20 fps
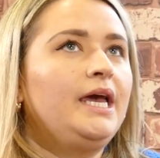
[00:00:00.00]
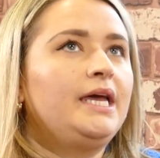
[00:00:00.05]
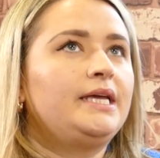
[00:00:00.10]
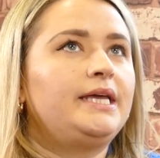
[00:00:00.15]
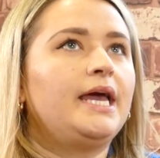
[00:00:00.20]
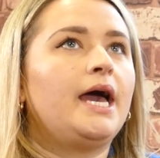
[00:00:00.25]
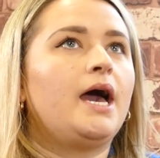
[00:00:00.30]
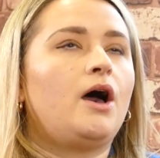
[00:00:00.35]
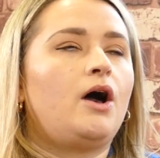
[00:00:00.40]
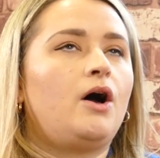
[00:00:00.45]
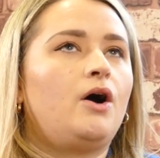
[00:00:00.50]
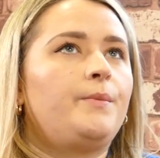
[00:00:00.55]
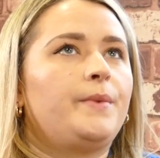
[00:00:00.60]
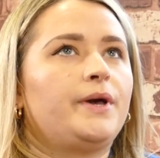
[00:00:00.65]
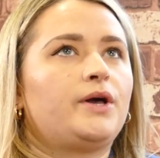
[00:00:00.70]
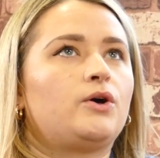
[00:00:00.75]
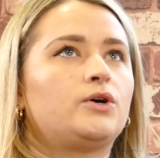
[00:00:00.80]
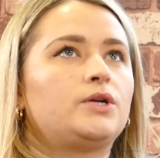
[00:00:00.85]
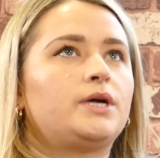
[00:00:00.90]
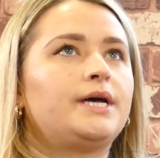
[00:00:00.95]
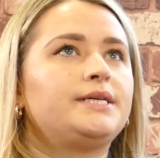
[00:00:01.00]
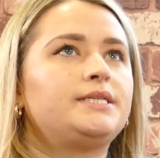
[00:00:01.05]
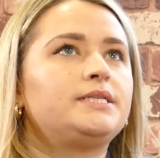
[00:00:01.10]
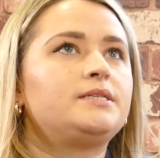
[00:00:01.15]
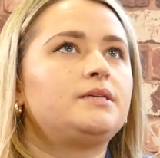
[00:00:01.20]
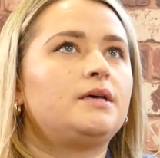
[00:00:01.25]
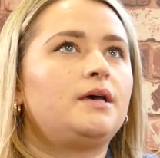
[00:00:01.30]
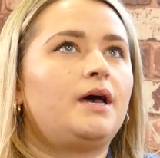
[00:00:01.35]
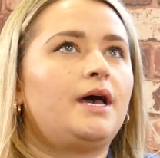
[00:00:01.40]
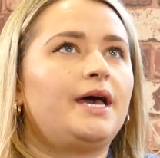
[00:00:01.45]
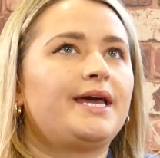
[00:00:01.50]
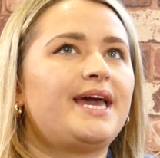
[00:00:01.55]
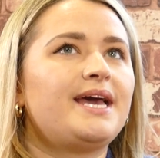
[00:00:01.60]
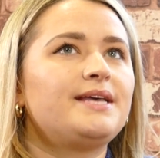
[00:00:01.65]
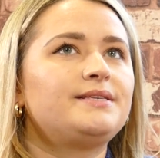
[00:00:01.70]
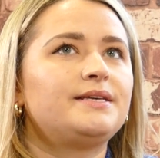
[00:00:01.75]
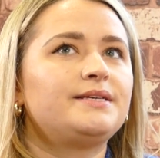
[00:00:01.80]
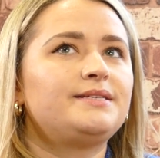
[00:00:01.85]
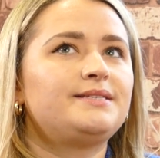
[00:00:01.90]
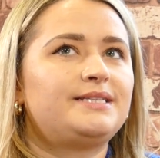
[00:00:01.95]
Yeah, oh my God. I
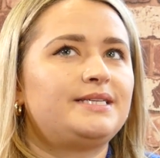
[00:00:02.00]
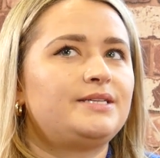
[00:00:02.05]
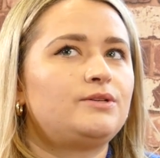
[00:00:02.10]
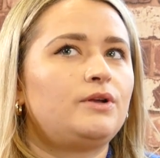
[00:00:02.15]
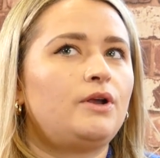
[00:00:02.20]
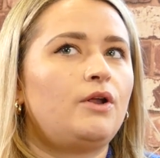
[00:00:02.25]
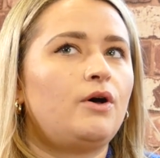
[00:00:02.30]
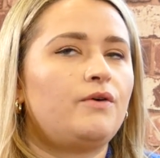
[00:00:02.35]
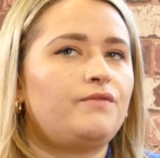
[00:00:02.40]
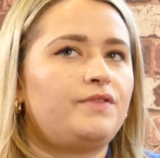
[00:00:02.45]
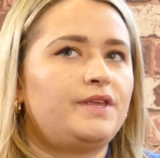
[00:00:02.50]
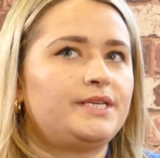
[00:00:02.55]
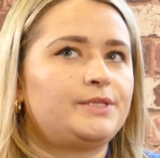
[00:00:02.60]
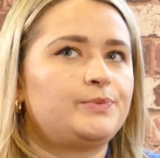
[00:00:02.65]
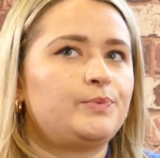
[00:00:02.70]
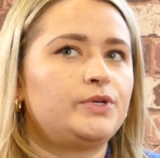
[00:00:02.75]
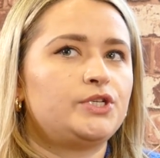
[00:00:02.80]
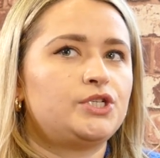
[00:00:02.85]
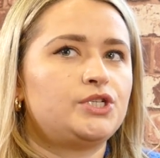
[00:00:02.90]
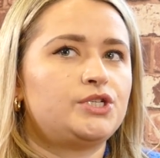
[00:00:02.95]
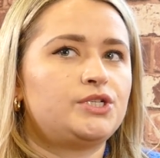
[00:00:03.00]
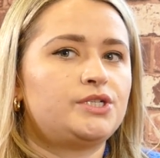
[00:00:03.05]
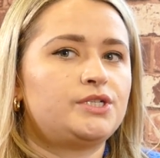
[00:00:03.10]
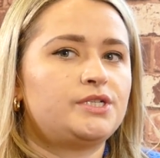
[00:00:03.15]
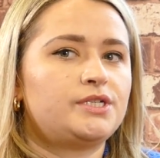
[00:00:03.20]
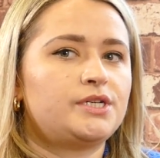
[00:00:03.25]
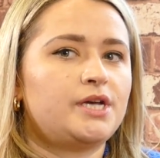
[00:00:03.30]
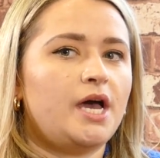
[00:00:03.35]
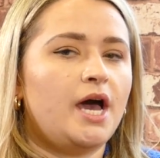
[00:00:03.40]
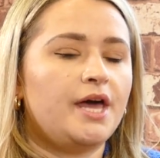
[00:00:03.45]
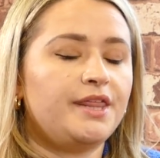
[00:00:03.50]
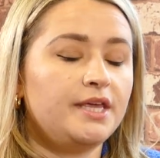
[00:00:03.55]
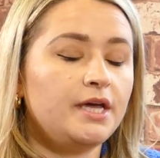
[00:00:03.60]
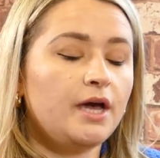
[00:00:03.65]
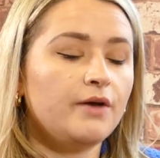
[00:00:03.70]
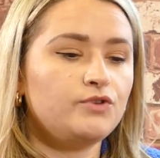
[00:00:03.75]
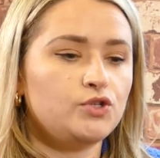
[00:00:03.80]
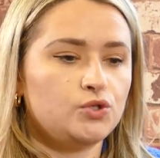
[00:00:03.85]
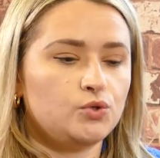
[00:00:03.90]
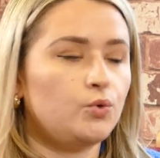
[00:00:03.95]
guess I did a lot of this, which I
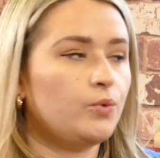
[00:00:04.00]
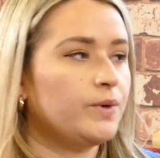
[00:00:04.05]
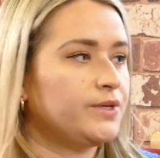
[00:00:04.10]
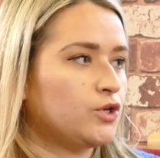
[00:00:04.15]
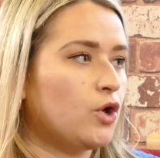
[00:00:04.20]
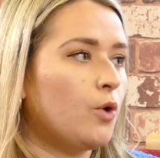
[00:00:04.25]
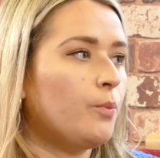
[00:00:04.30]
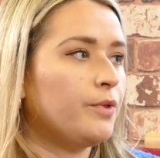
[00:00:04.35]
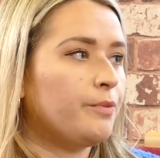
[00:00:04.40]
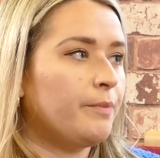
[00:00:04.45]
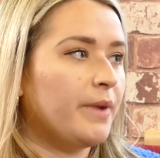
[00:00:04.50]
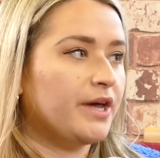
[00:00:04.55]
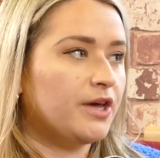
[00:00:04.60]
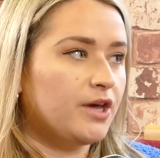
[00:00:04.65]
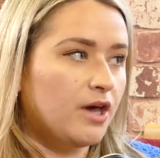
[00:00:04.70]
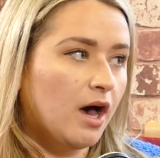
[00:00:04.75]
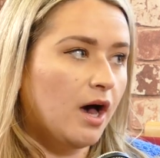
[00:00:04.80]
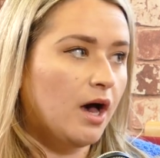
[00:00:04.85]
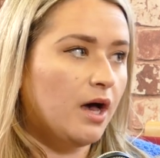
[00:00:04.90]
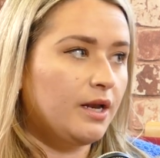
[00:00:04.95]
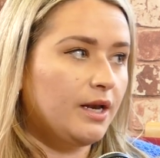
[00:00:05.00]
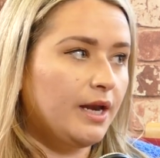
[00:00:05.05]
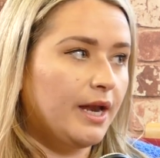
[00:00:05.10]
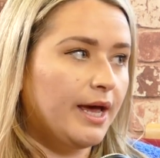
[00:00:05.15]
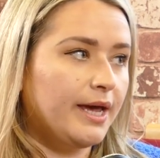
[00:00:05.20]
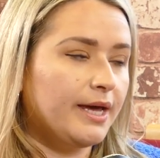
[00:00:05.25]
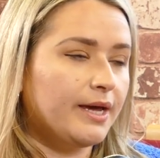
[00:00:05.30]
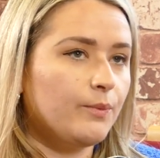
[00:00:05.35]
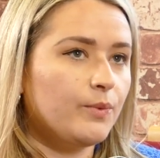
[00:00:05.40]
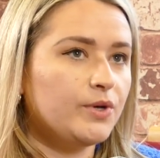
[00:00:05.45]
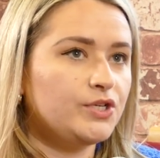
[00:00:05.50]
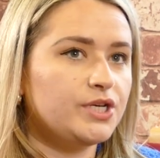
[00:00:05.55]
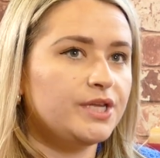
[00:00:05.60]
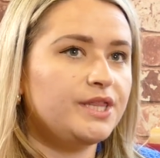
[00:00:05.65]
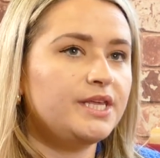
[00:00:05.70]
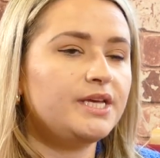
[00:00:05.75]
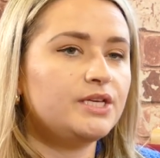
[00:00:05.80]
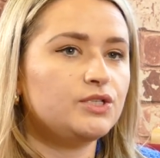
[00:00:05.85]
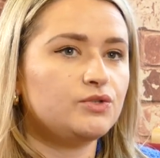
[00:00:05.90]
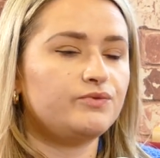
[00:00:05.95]
think I've just always gone with my gut, which I
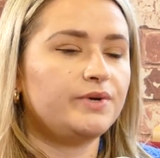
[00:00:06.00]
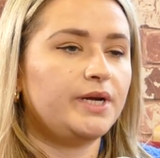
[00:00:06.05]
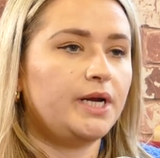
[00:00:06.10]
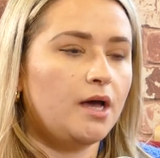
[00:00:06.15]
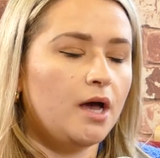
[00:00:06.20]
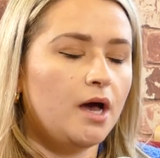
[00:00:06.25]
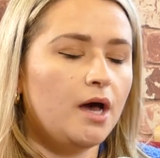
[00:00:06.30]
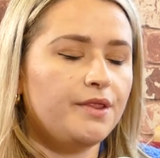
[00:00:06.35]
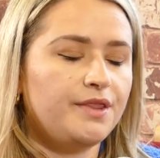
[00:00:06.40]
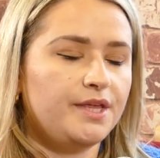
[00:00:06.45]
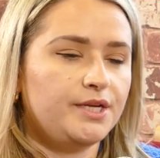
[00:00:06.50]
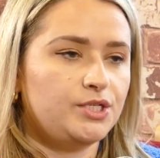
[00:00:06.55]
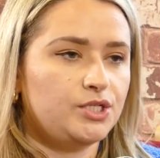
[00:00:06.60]
think is a really hard thing